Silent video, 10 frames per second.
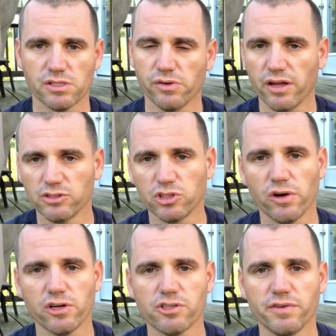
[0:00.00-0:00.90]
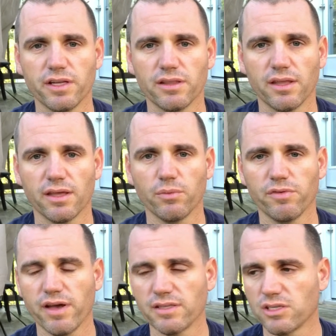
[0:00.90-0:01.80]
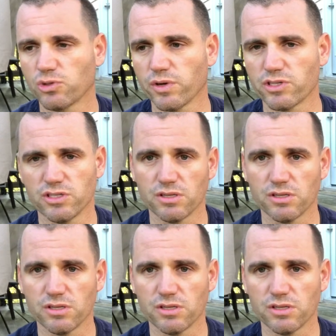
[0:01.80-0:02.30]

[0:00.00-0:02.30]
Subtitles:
They're not in charge of anything. We've had situations